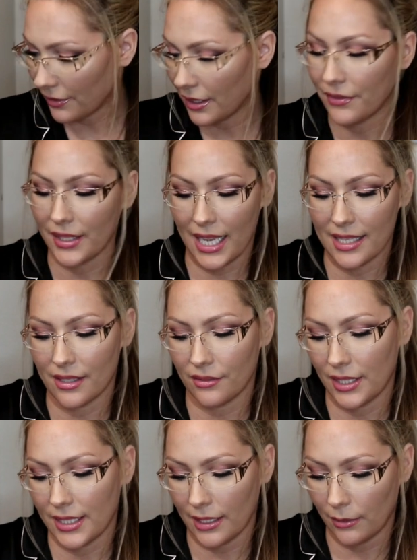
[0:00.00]
if it has the
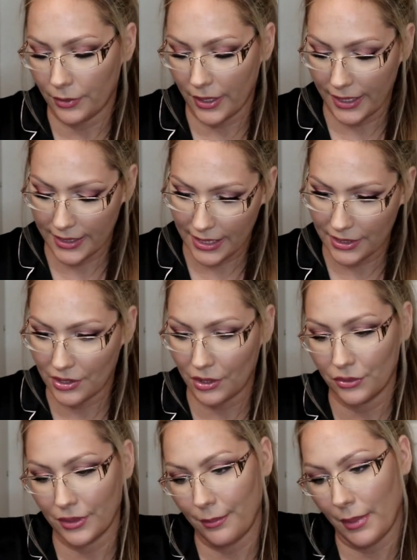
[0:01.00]
retail price. I
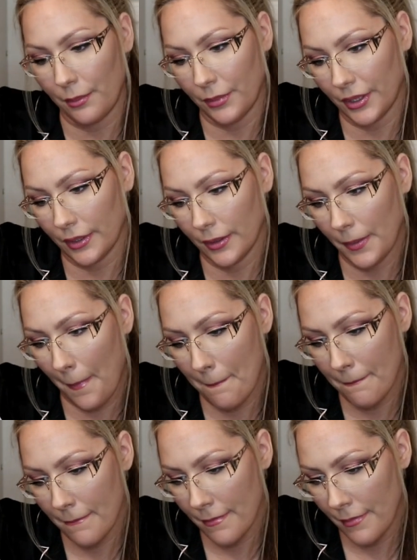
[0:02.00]
don't remember.
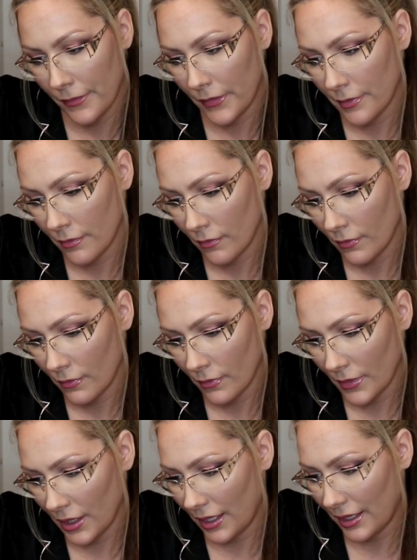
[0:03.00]

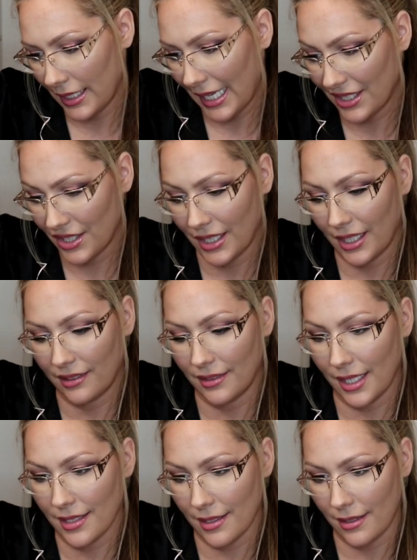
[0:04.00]
Uh, actually, it
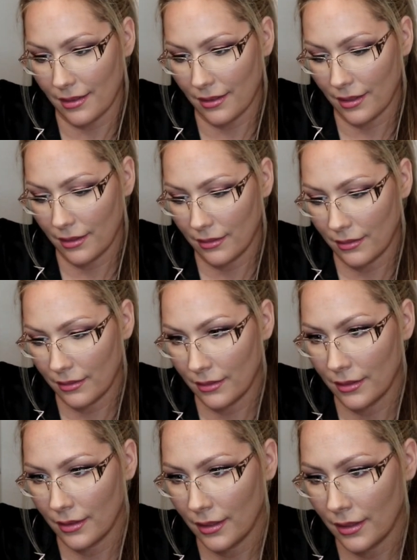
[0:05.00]
doesn't.
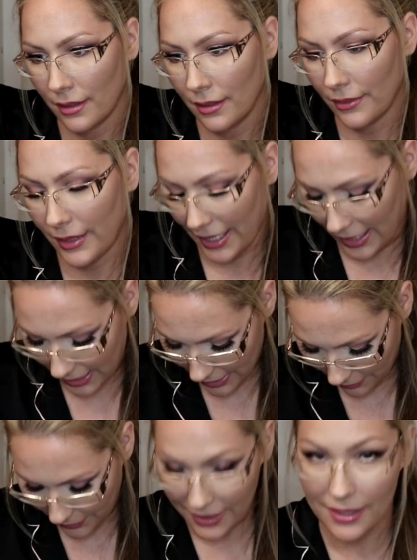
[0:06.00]
Okay,
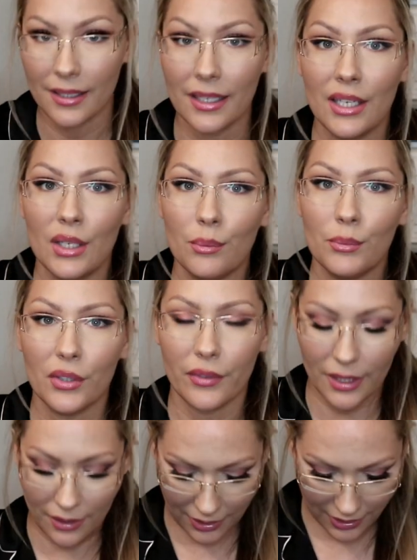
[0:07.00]
anyways,
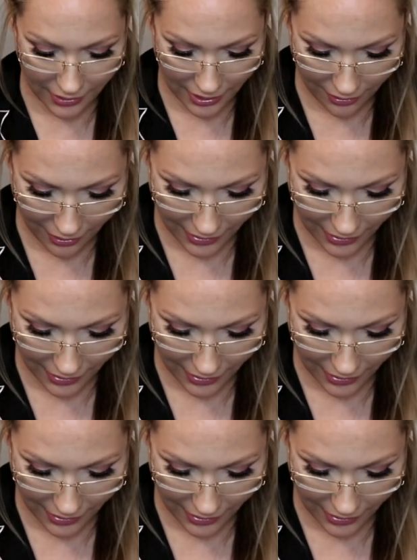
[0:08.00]
moving on. The